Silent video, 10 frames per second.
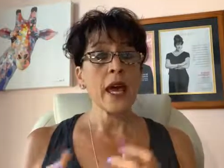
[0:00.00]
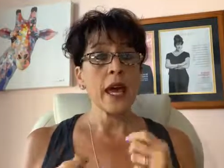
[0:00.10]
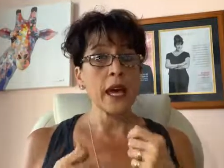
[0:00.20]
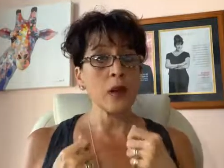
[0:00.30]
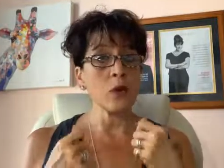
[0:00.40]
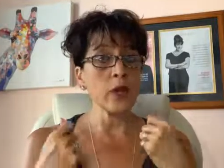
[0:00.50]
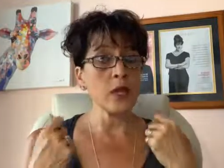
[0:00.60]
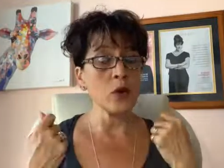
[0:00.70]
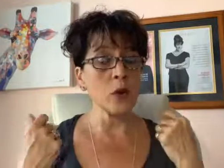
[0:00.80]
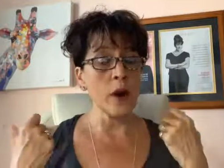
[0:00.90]
And
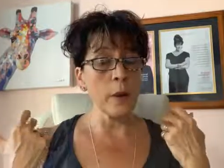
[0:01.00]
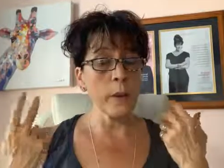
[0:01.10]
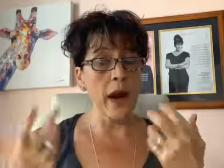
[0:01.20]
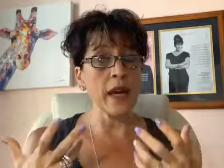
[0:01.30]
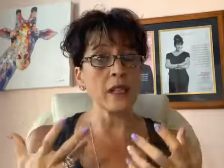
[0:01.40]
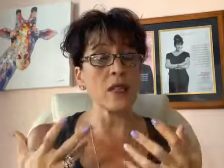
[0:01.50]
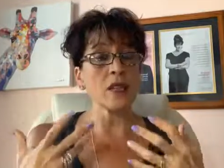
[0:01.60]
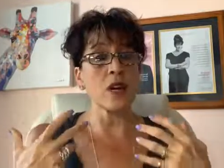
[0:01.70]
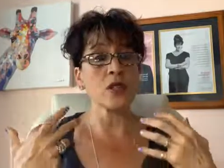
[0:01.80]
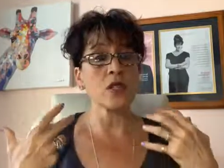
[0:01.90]
when your mind
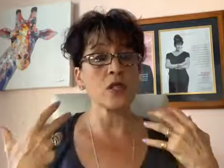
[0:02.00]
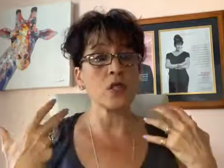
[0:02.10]
starts